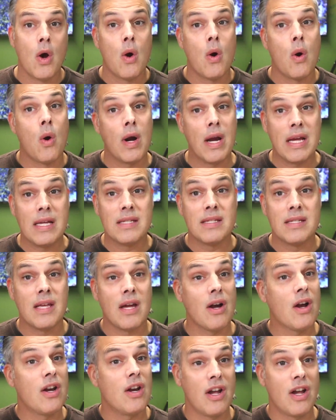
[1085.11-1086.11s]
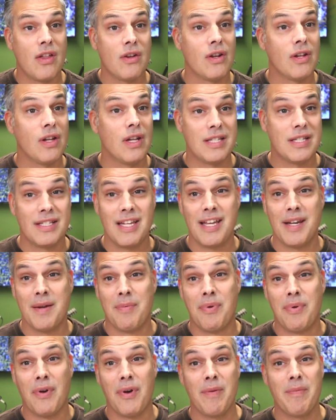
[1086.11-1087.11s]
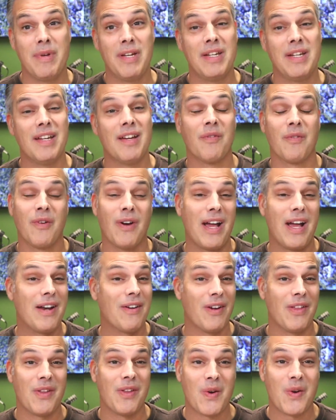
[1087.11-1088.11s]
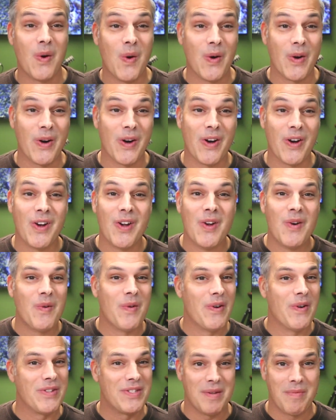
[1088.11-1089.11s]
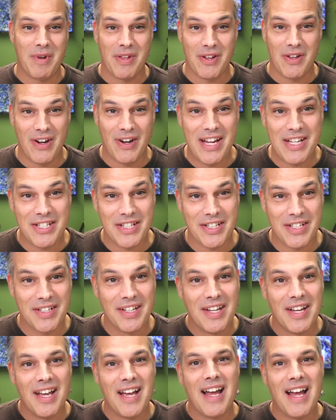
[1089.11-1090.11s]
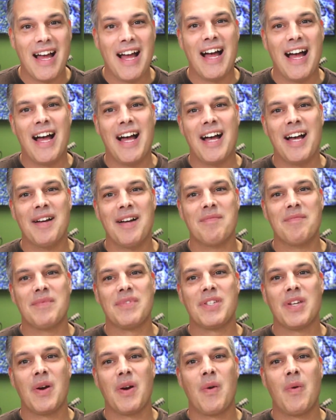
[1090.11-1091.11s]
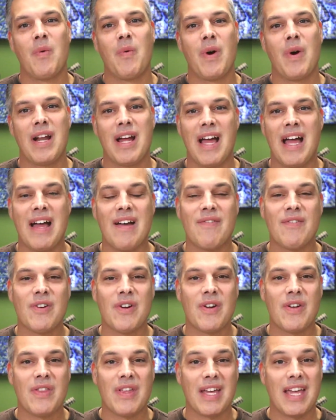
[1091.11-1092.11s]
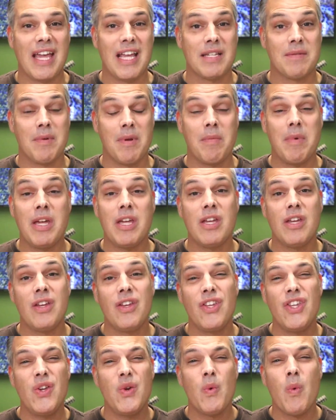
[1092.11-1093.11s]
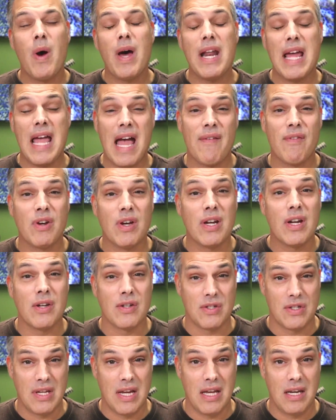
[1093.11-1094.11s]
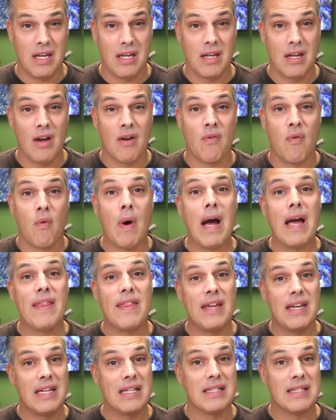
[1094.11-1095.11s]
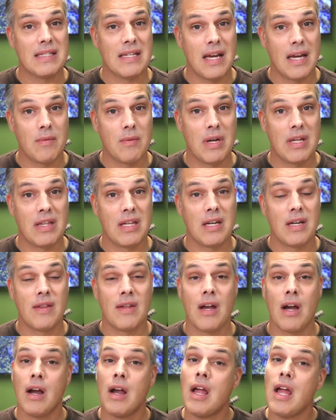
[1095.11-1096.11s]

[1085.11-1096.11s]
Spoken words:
Or is there another listing appointment right around the corner with some other agent? So whatever the case may be, you want to have a good understanding of why they didn't sign right then and there.